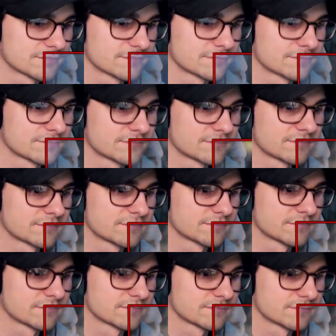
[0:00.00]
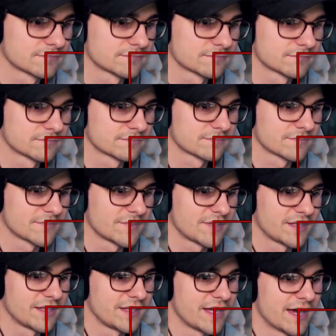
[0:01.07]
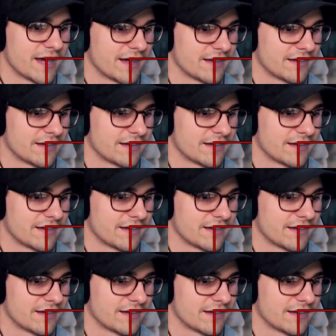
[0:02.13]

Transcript: This person isn't speaking.